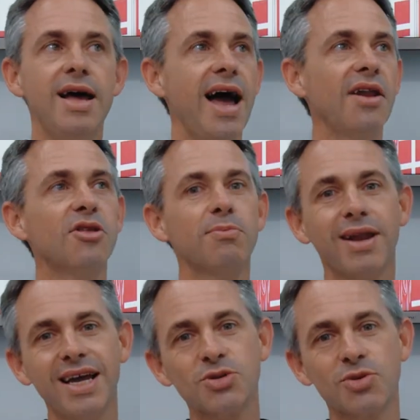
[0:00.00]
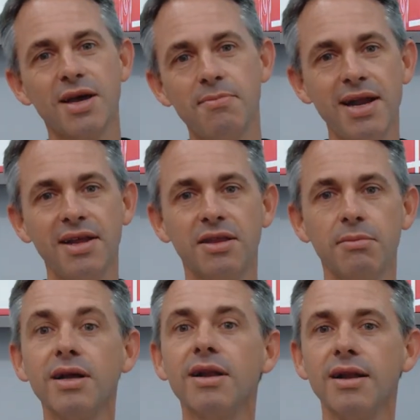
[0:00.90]
And at the place where they met in the
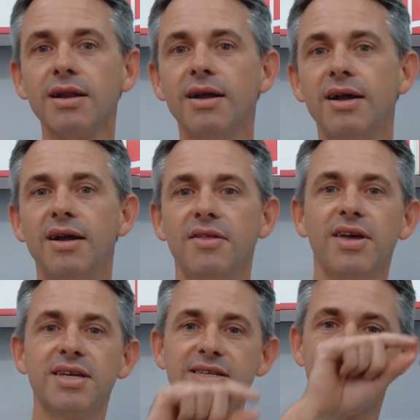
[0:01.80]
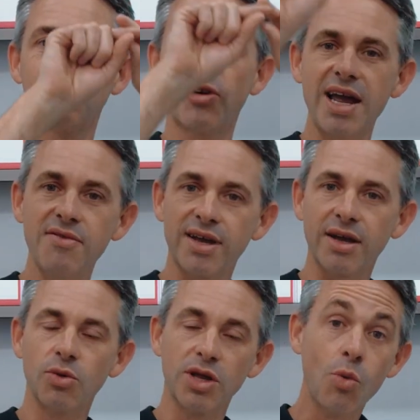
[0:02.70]
middle, there's an engraving,
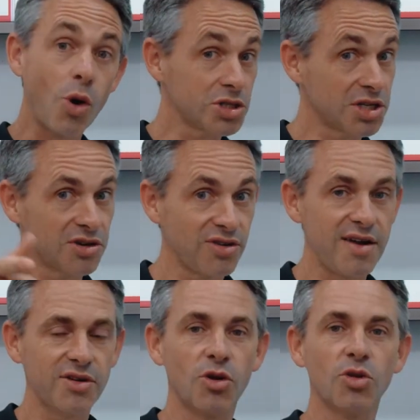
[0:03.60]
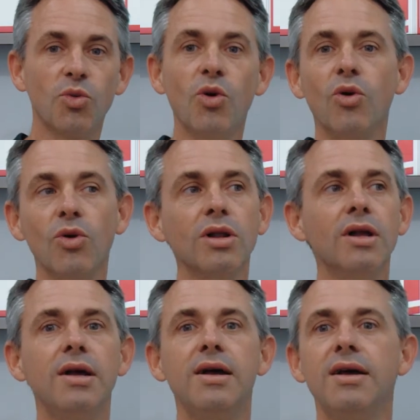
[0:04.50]
or there was an engraving on the wall
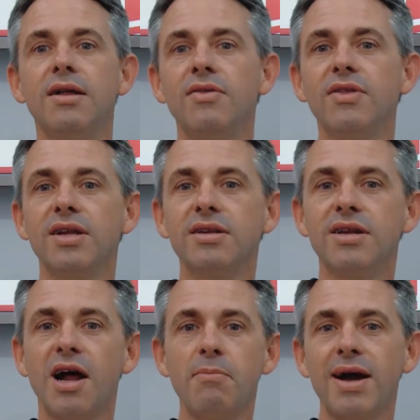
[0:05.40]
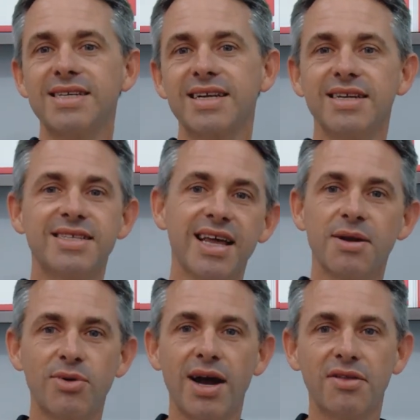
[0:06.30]
that basically
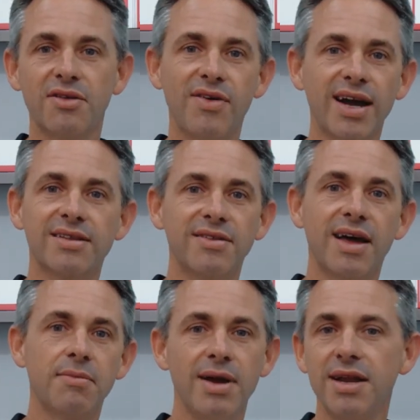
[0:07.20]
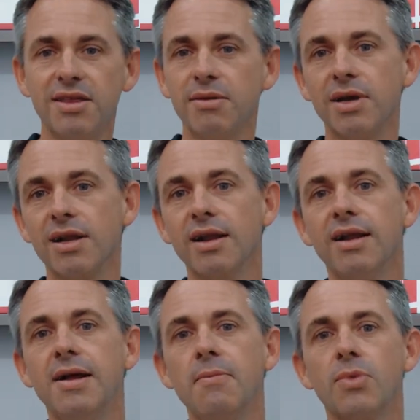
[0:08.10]
celebrated the fact that they'd met in the middle.
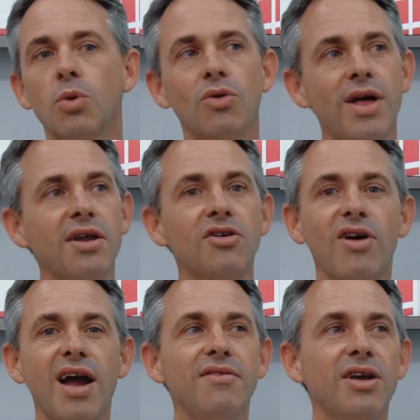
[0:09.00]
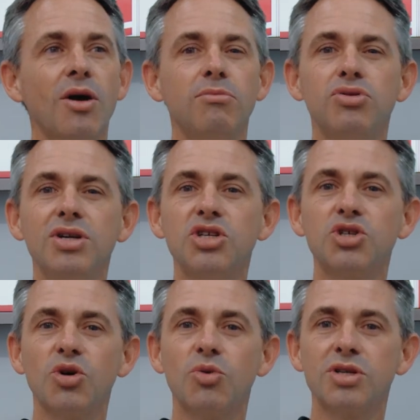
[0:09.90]
Well, that engraving, I'm pretty
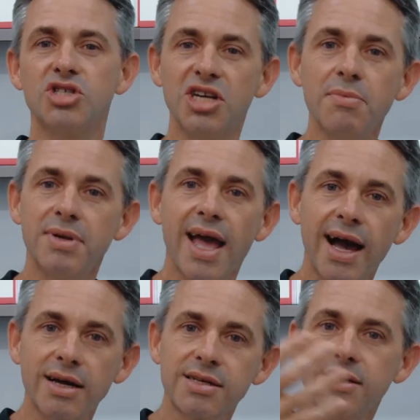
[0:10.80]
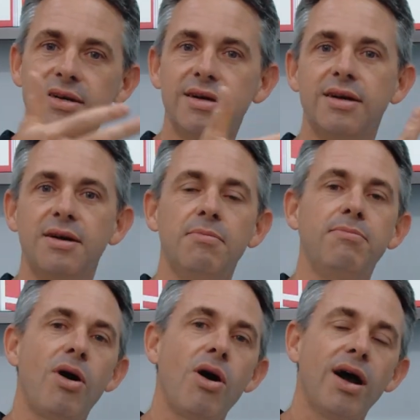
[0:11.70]
sure, was chipped out
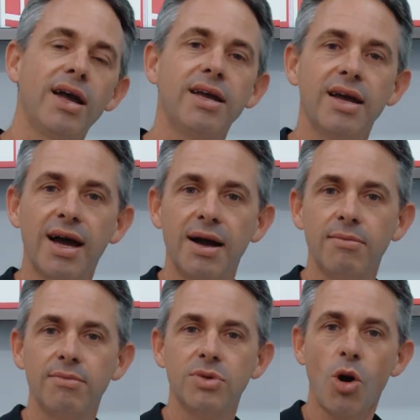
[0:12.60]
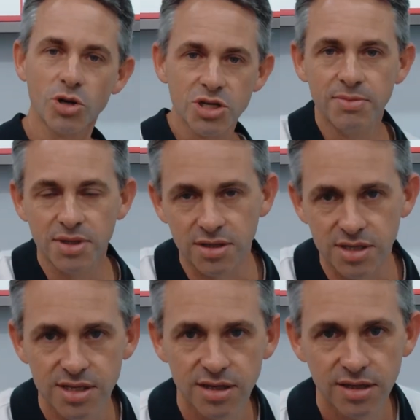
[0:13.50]
by
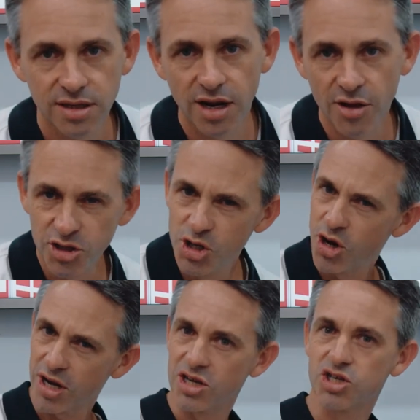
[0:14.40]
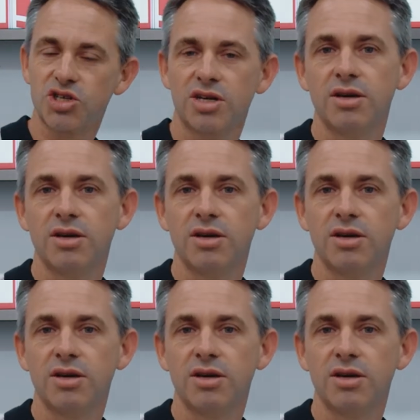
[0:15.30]
Ottomans, the Turkish,